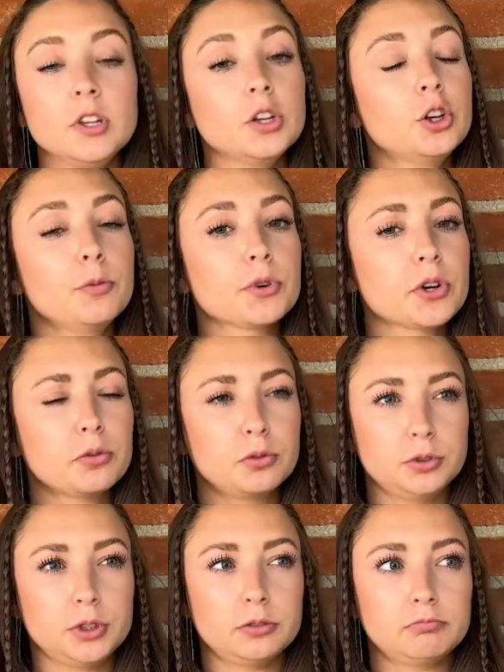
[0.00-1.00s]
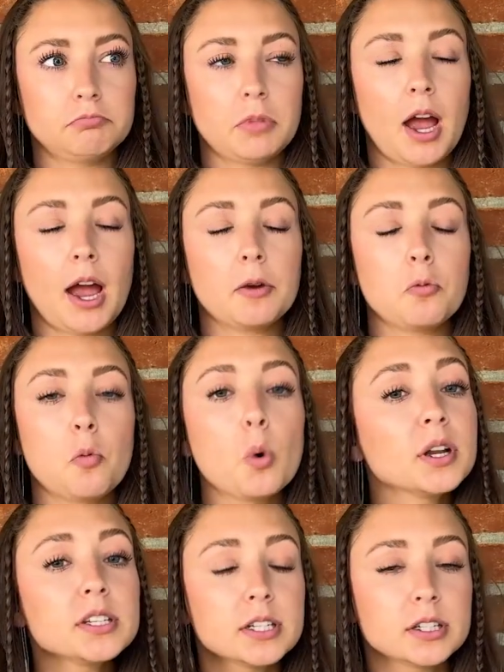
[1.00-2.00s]
Número uno. I
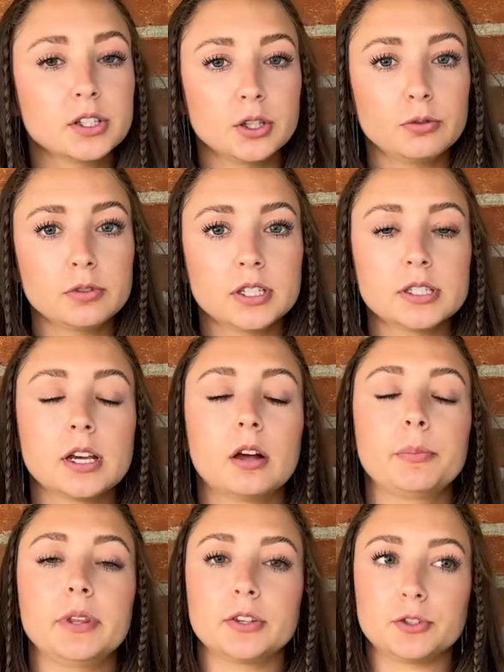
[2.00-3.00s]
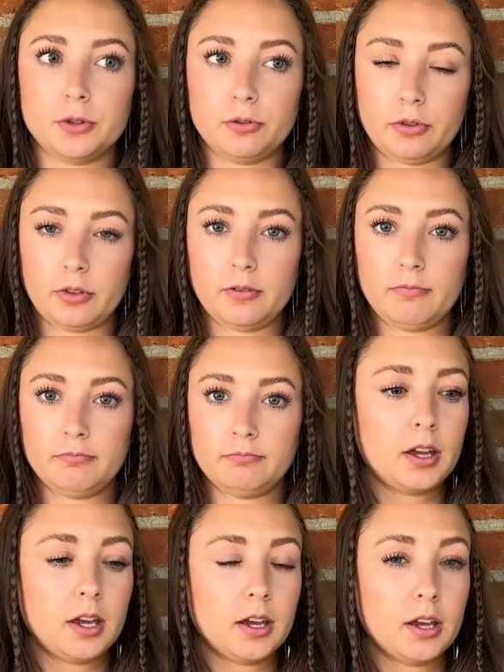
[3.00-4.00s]
wanted you to tell me the truth.
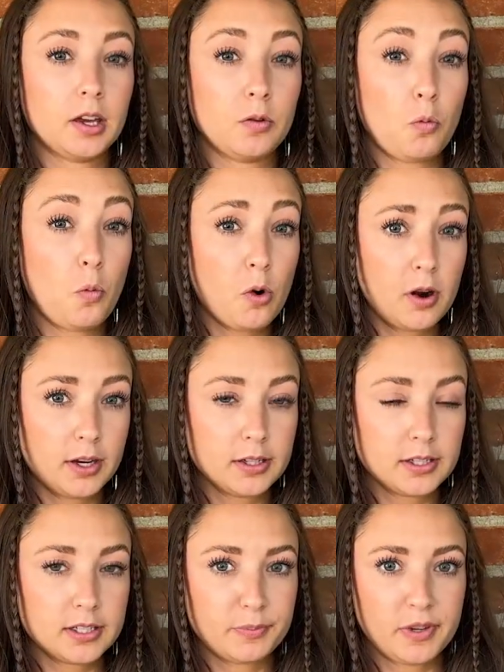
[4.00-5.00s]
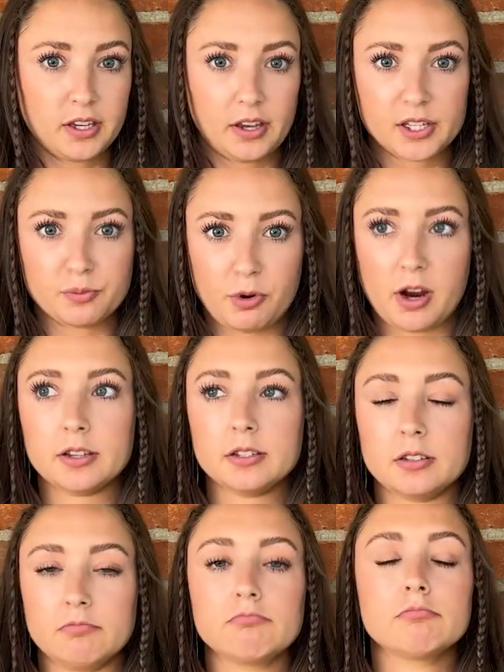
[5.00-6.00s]
A want is being
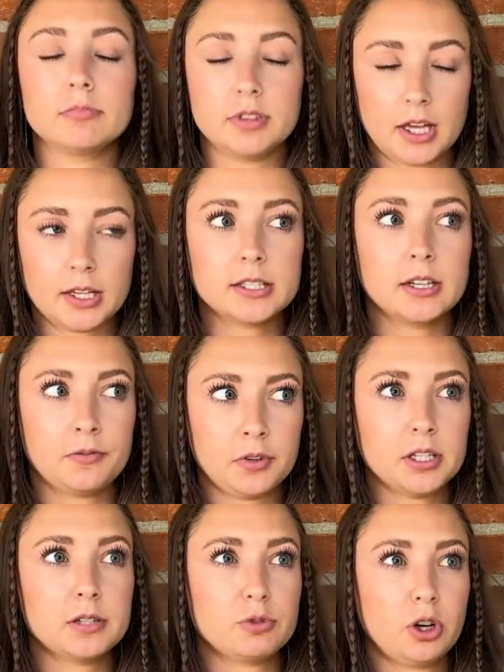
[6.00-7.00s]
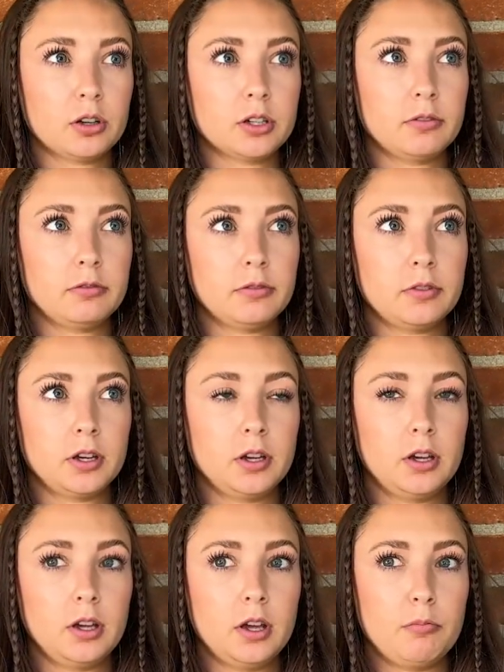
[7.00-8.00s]
expressed. That's definitely subjunctive.
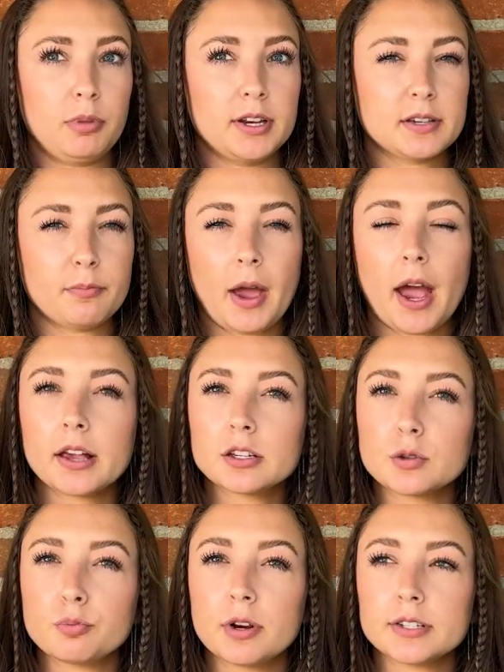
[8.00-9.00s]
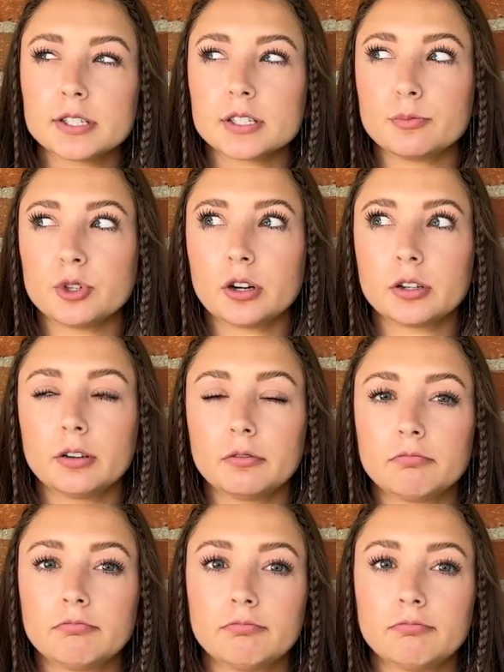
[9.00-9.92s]
But is it past or present subjunctive?